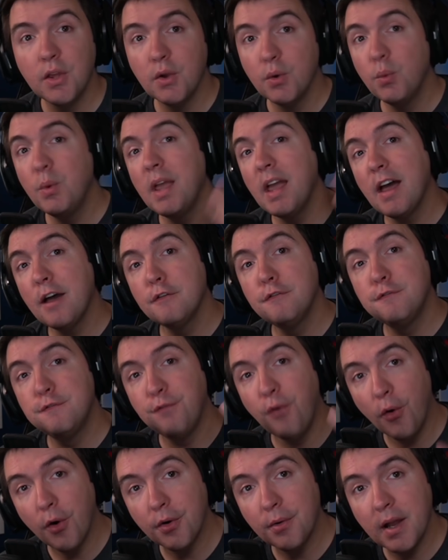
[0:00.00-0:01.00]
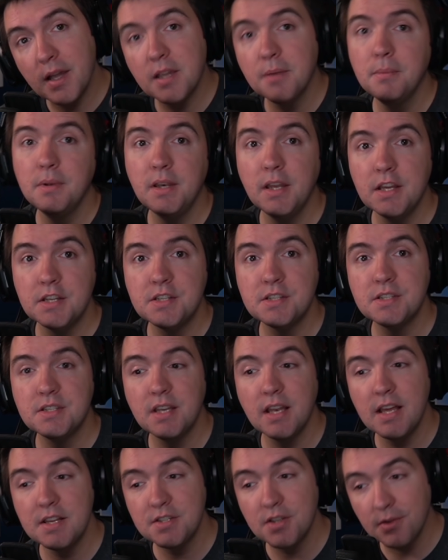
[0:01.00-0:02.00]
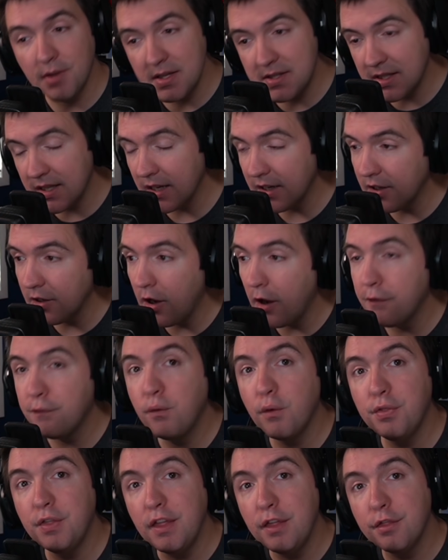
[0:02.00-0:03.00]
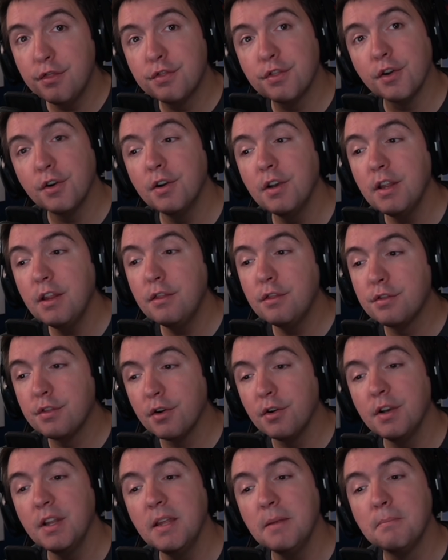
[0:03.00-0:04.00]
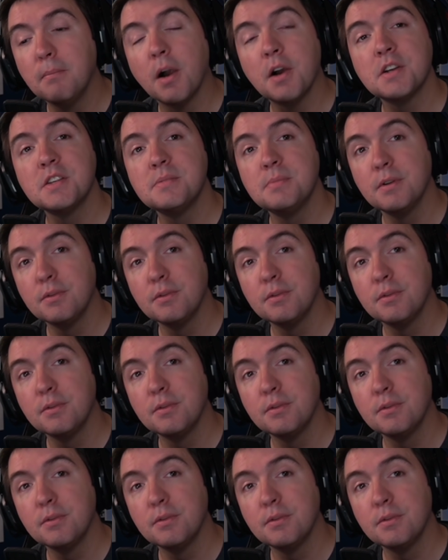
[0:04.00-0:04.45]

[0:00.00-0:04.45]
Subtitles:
We have 4 recommendations today, so let's kick it off with the 30-30 marksman